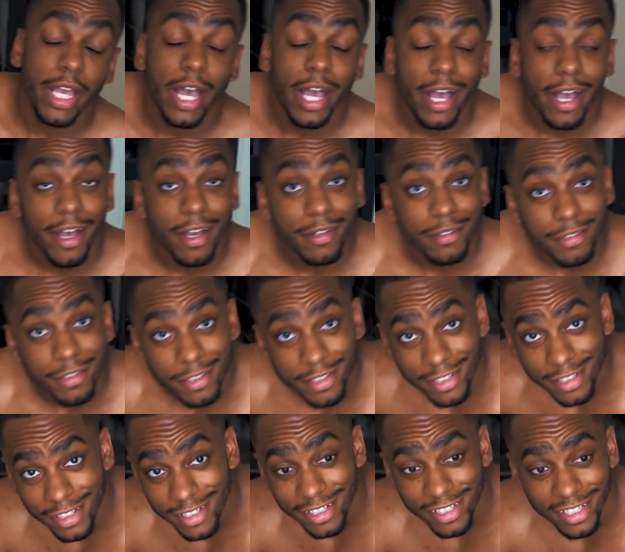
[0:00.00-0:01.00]
have
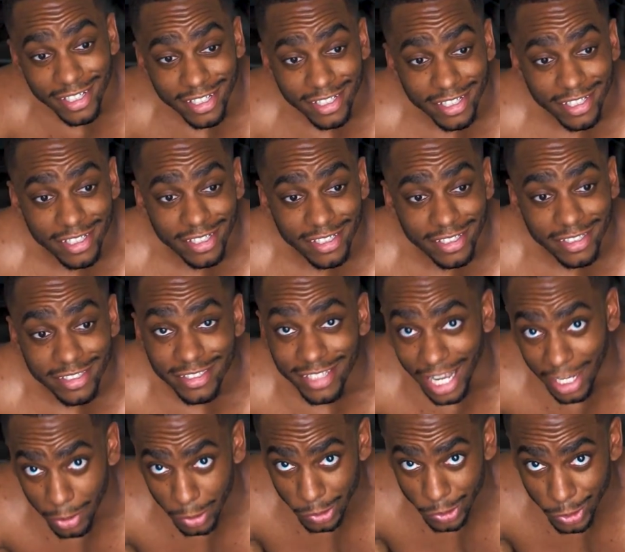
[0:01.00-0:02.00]

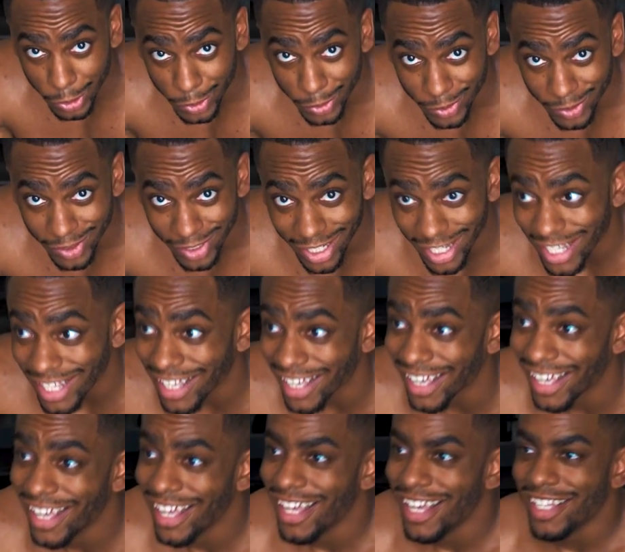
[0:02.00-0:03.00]
cycle 2.
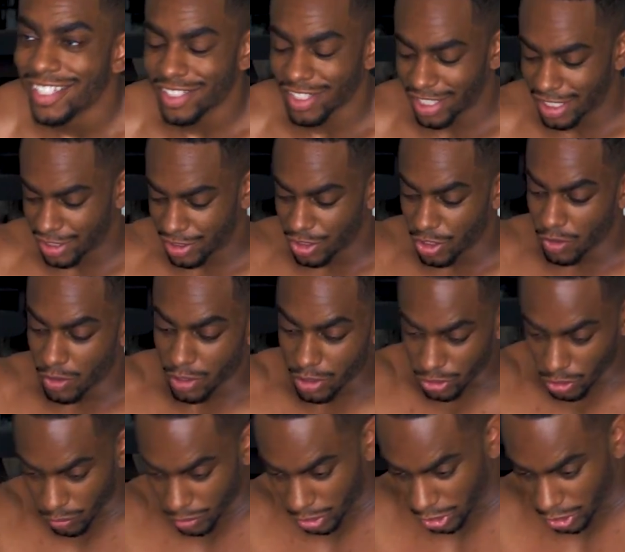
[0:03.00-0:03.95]
So let's do it. So we're